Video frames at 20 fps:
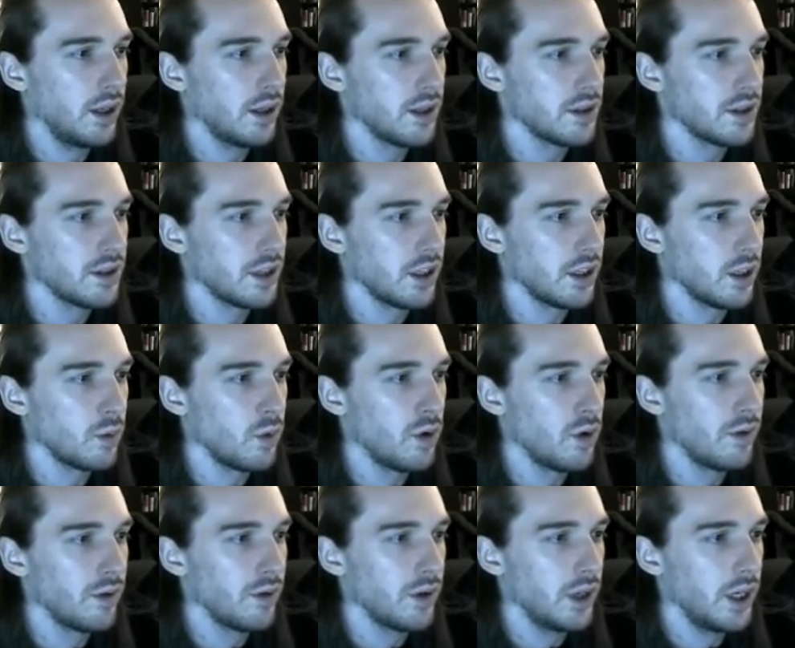and it's gonna come
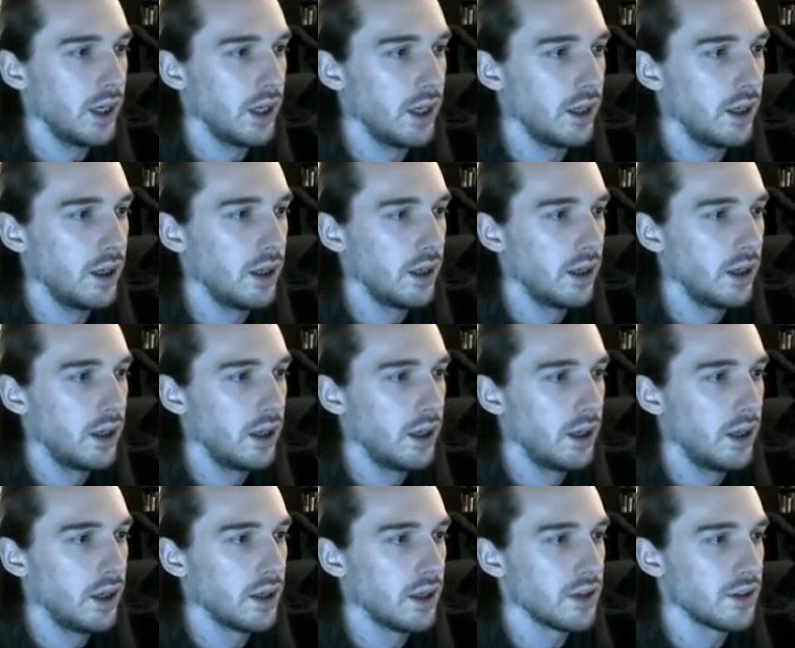over again.
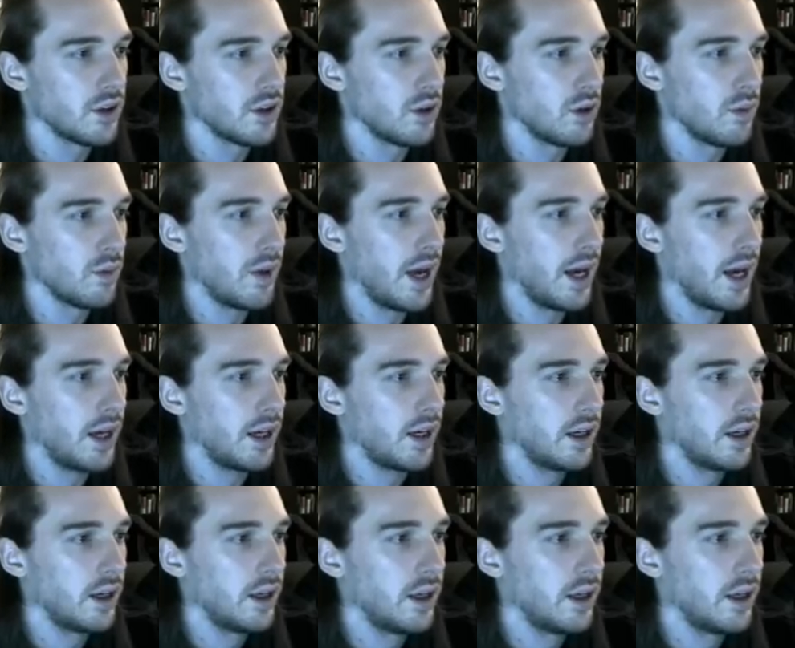It's gonna go back.